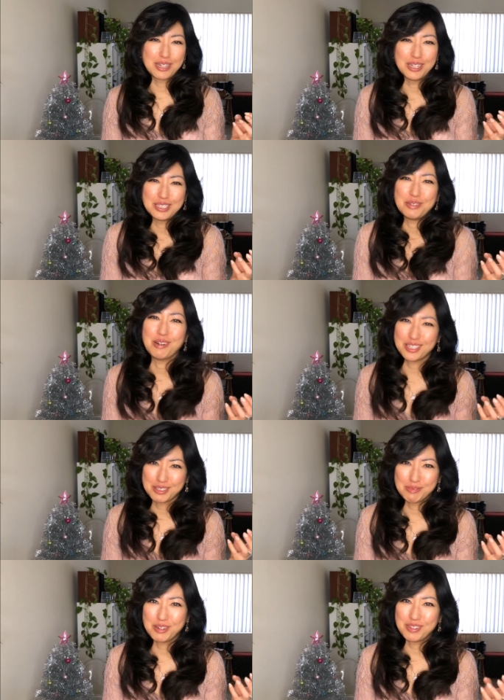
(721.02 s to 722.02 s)
because you
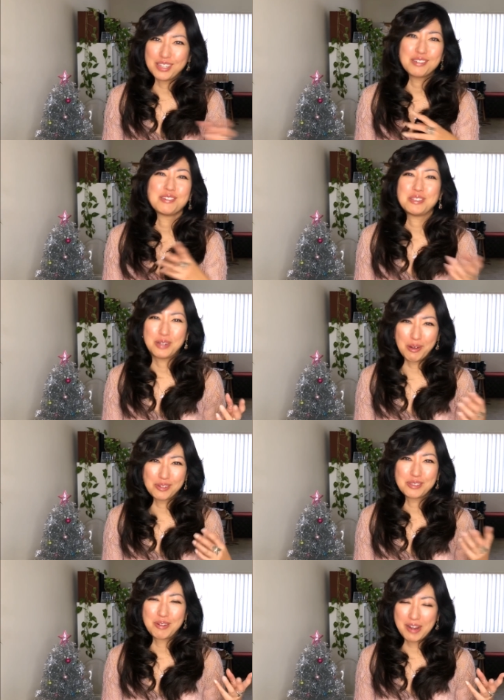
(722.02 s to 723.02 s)
watched the movie for 2
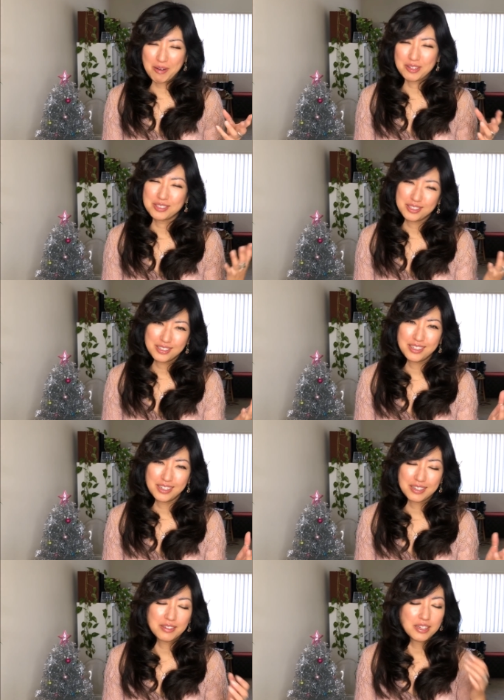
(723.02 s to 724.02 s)
hours, 3 hours,
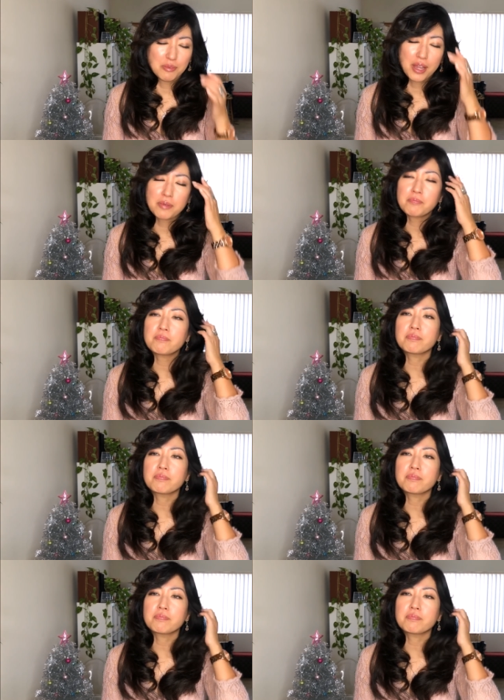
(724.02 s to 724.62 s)
in a way.